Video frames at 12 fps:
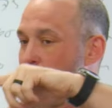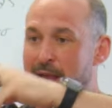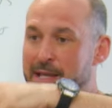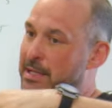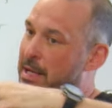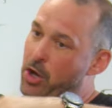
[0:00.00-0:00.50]

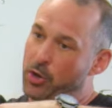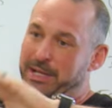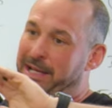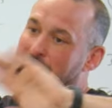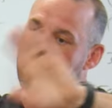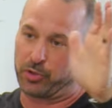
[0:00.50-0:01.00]
yes, it helps. I
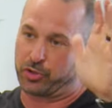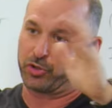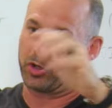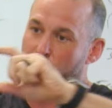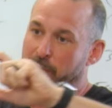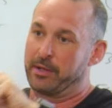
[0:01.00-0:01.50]
get what you're
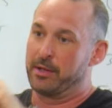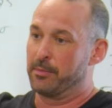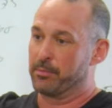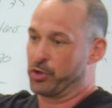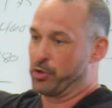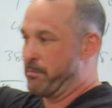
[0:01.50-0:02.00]
doing,
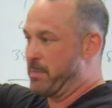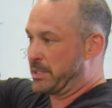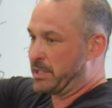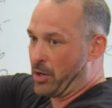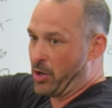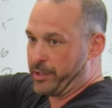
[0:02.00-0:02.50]
but you're
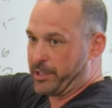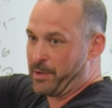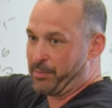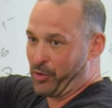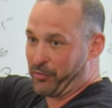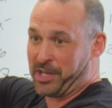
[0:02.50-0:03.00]
missing all these
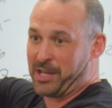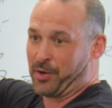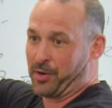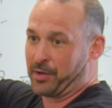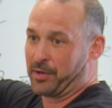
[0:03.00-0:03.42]
people over here.